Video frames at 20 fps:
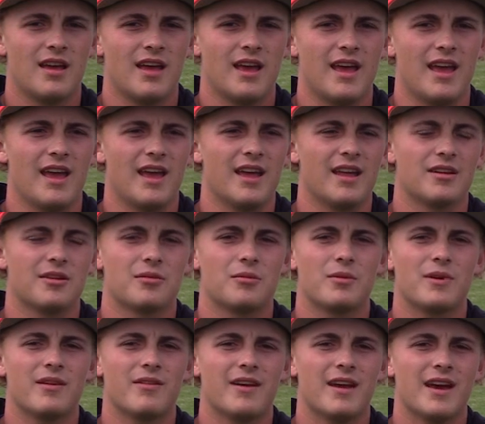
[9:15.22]
and
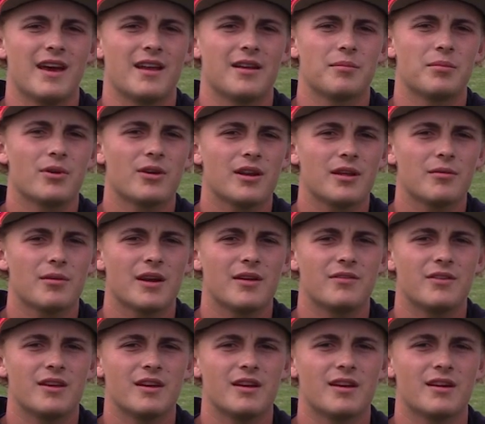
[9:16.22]
we've had a pretty
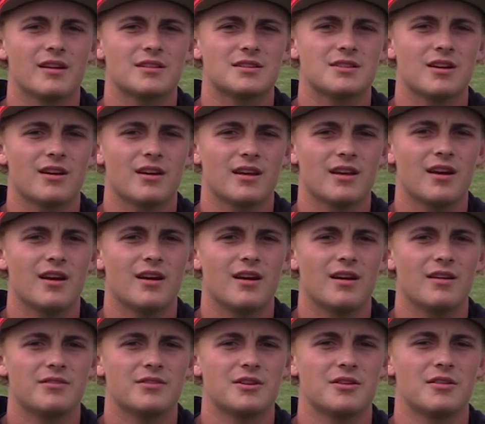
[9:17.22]
rough year starting
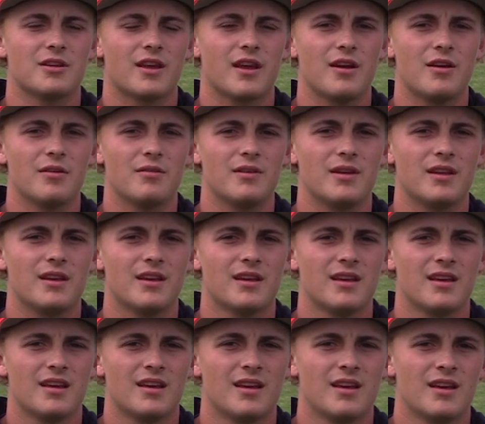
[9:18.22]
off due to COVID.
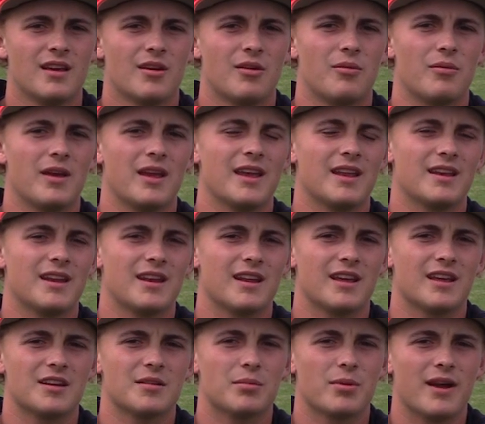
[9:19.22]
We didn't
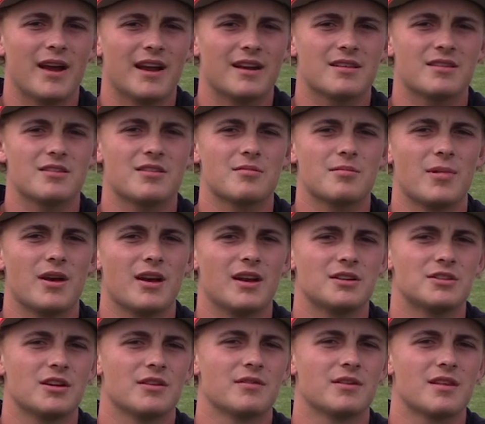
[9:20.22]
get to practice as
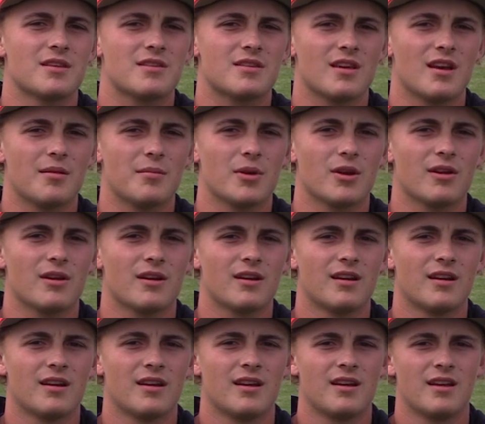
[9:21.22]
much over the summer
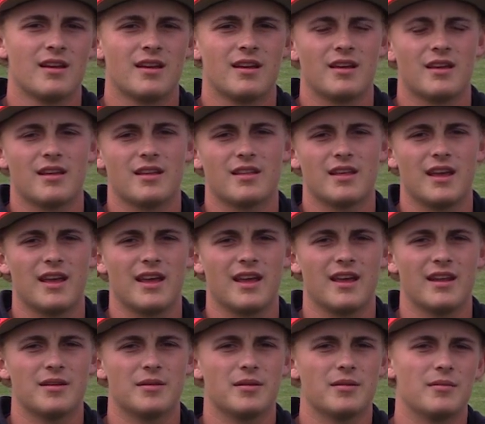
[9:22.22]

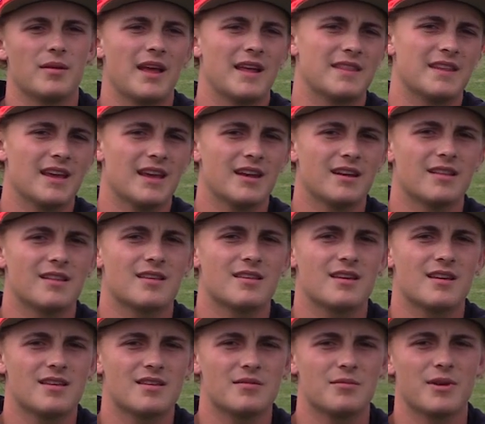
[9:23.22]
and at the end of the
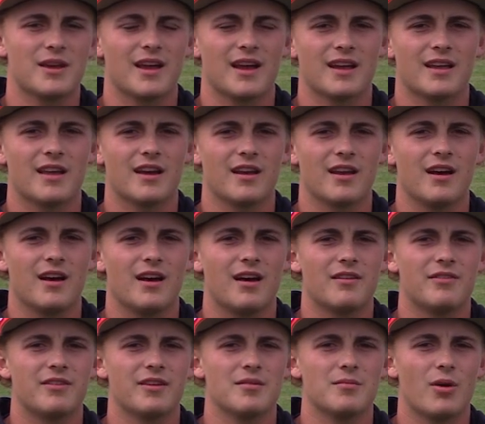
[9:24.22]
season, we got cut
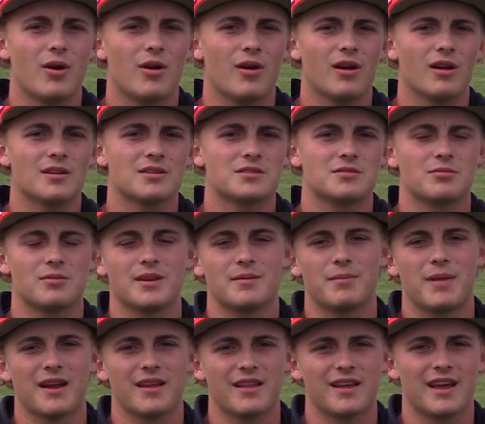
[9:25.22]
off in March. We
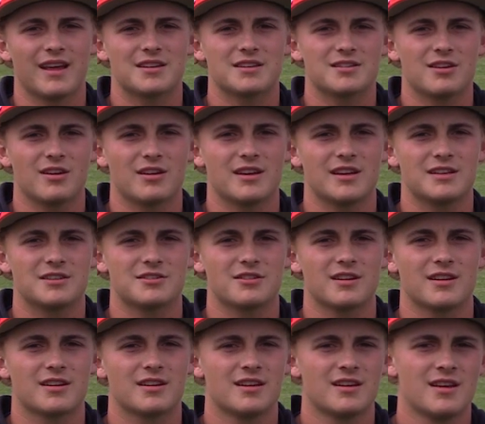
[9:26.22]
barely got to start
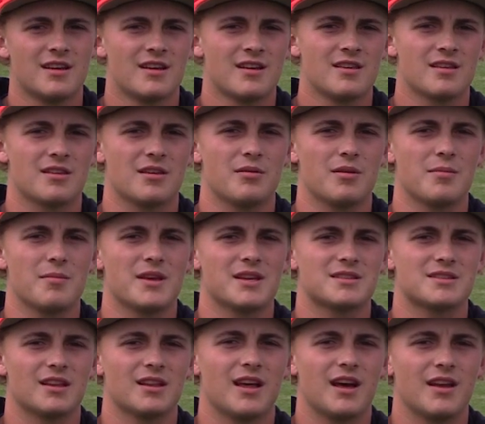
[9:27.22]
district, so we
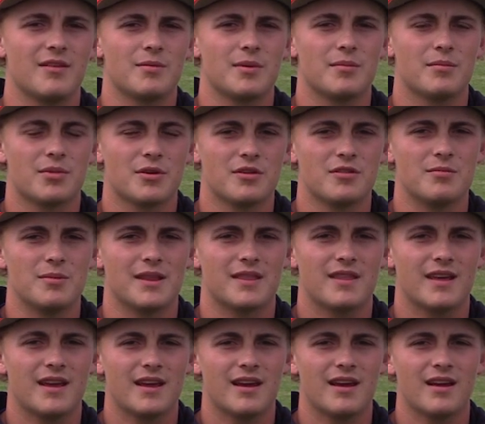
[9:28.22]
missed a lot of improvement
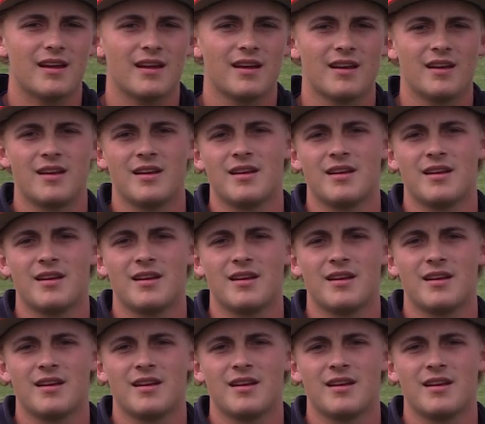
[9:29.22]
there.